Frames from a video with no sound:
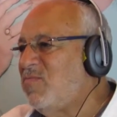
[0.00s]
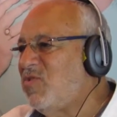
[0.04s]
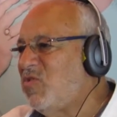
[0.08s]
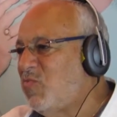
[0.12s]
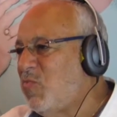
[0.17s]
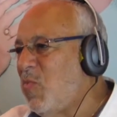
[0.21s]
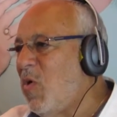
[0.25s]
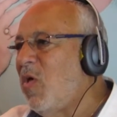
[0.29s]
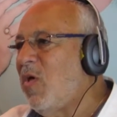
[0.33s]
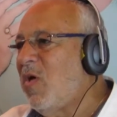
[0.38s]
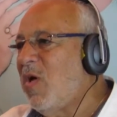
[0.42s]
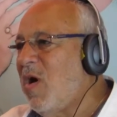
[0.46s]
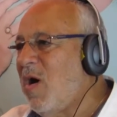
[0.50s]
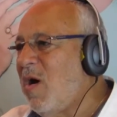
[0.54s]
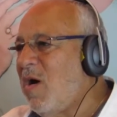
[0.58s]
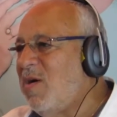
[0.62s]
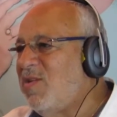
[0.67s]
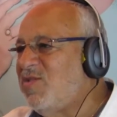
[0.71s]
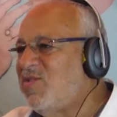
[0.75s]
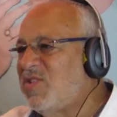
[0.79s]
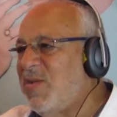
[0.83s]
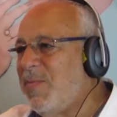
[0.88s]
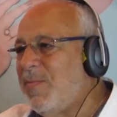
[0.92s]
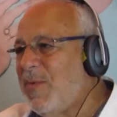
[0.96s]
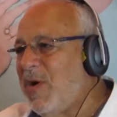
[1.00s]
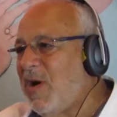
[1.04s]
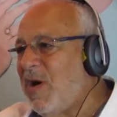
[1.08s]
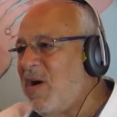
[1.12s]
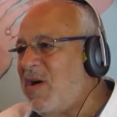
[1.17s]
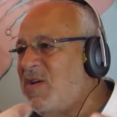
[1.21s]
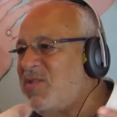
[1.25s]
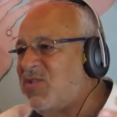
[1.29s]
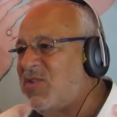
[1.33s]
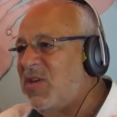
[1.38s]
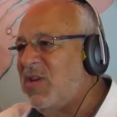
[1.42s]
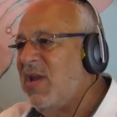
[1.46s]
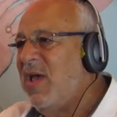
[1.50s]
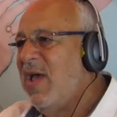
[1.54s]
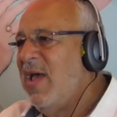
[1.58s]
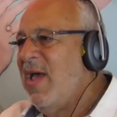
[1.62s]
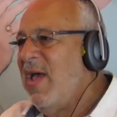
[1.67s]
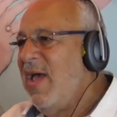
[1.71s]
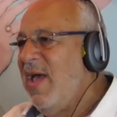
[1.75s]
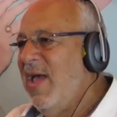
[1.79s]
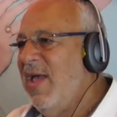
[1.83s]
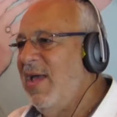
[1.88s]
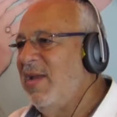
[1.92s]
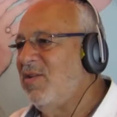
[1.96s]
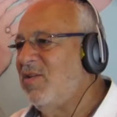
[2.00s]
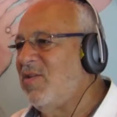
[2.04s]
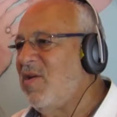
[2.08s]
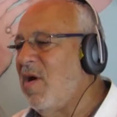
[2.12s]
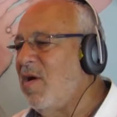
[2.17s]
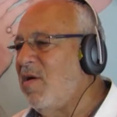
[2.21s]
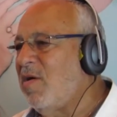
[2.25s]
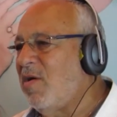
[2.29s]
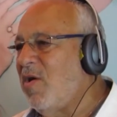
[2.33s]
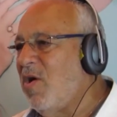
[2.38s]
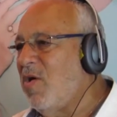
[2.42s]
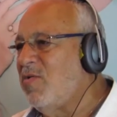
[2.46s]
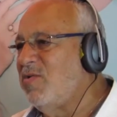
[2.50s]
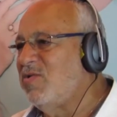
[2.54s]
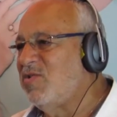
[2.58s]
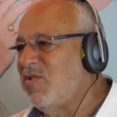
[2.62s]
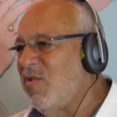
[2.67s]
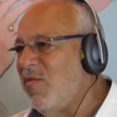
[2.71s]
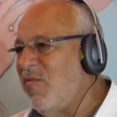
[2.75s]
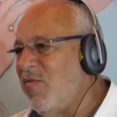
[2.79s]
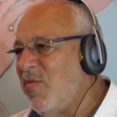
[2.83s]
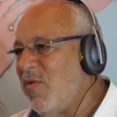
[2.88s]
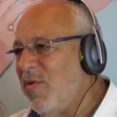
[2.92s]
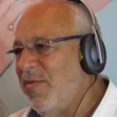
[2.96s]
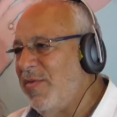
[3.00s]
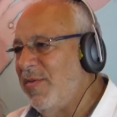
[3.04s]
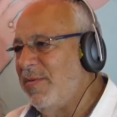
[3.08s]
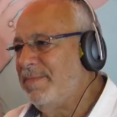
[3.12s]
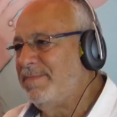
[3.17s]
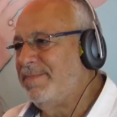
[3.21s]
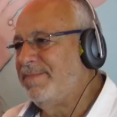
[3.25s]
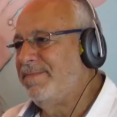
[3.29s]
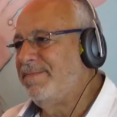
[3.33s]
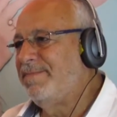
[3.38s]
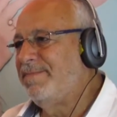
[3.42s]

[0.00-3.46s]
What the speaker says: small cars, zip cars, and car2go and so forth?